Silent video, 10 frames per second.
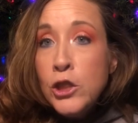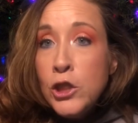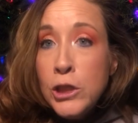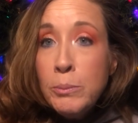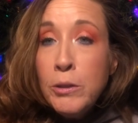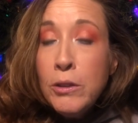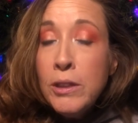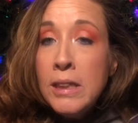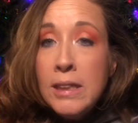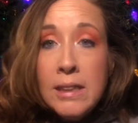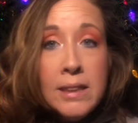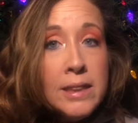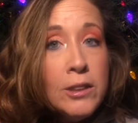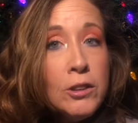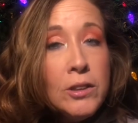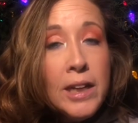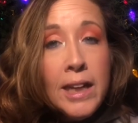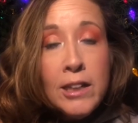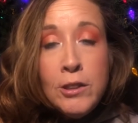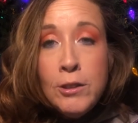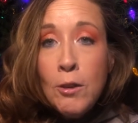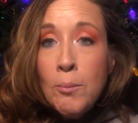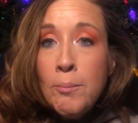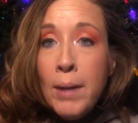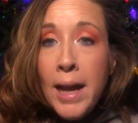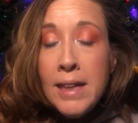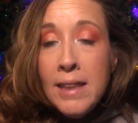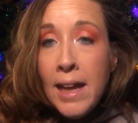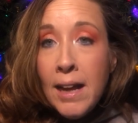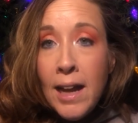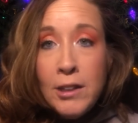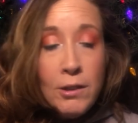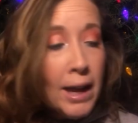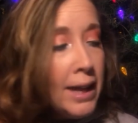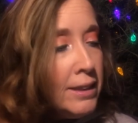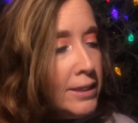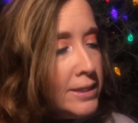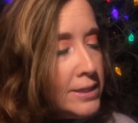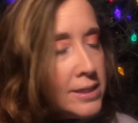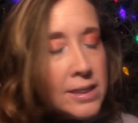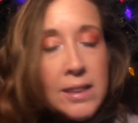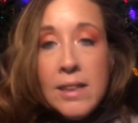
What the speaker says: shimmer and glitter and you don't mind that on your eyelids,